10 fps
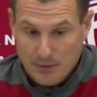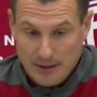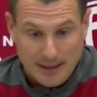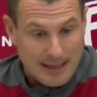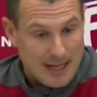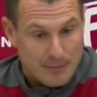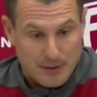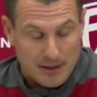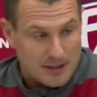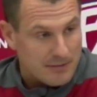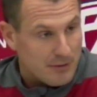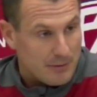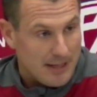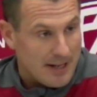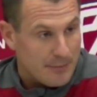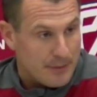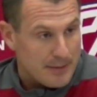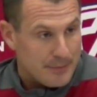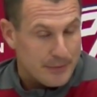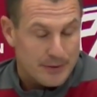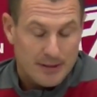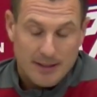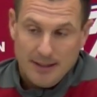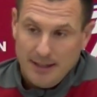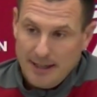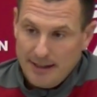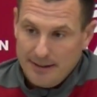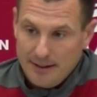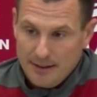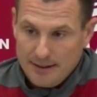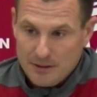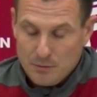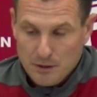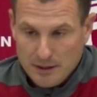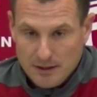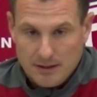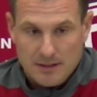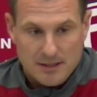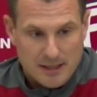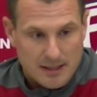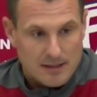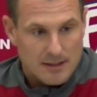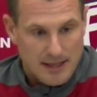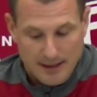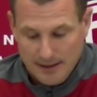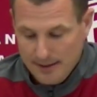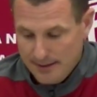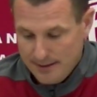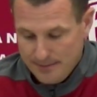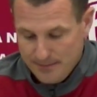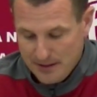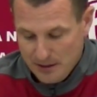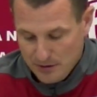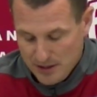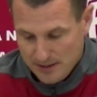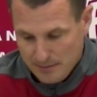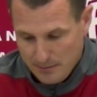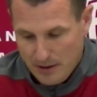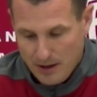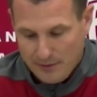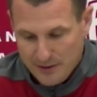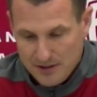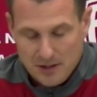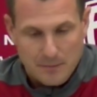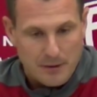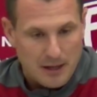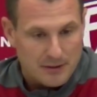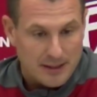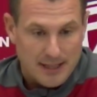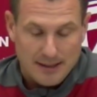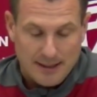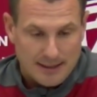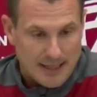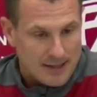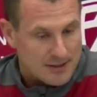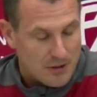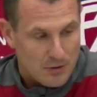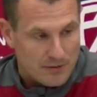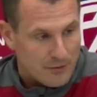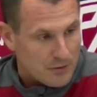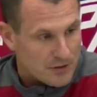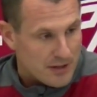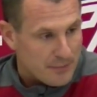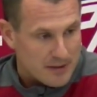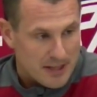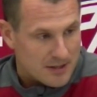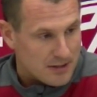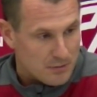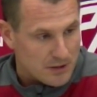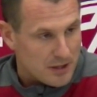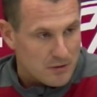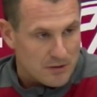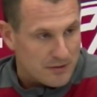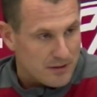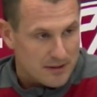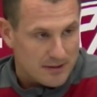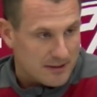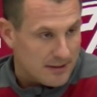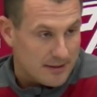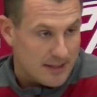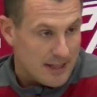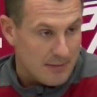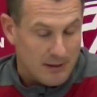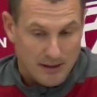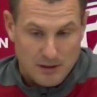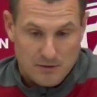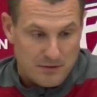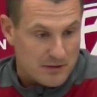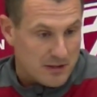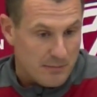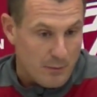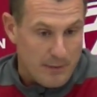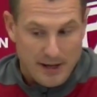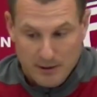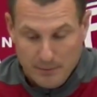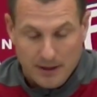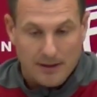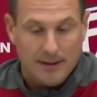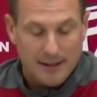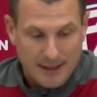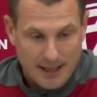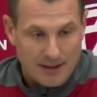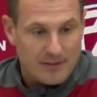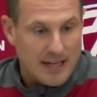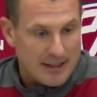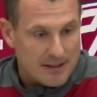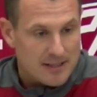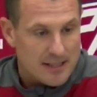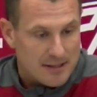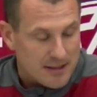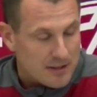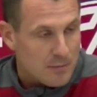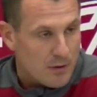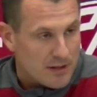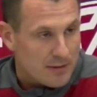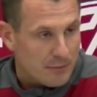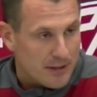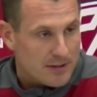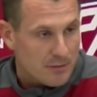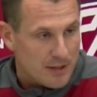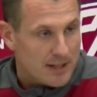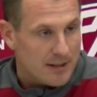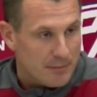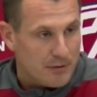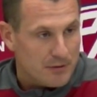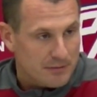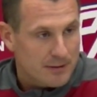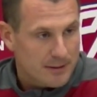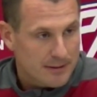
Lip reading: We're getting a lot of production from a lot of people. And it's really good to see. And, just our offense jumping out the gate like that and scoring four straight possessions was huge for this team and huge for some momentum. And they've got to see this morning some places where they can improve.